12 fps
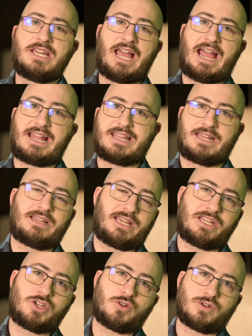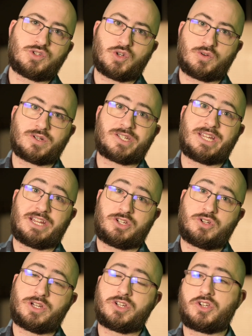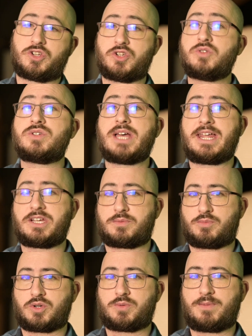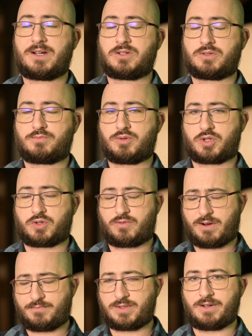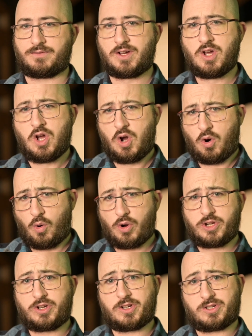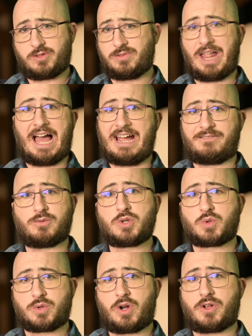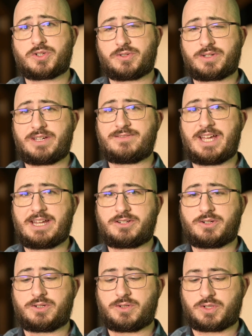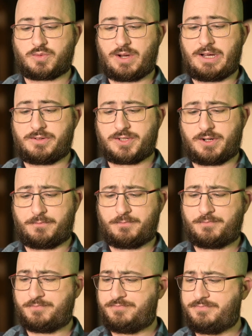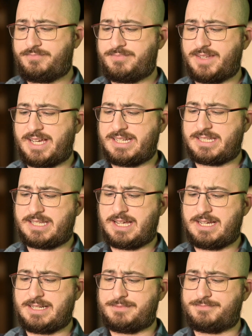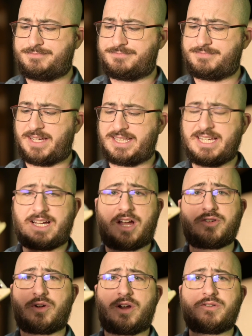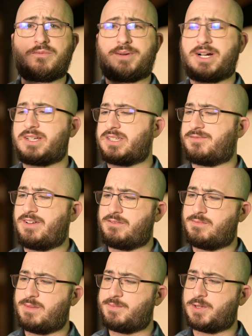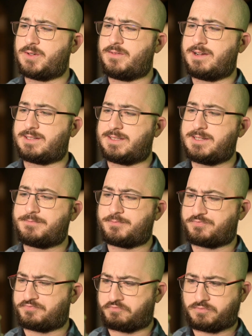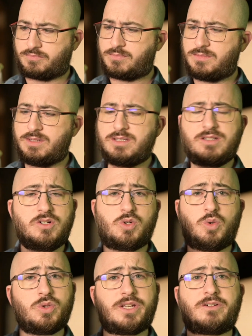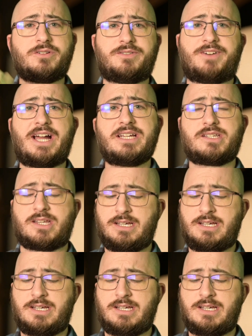and then in your endurance test you can just use that as prescriptive. Or you could do live, which would also give that to you as well. So It's I think under $100 if I remember correctly. Cool little device.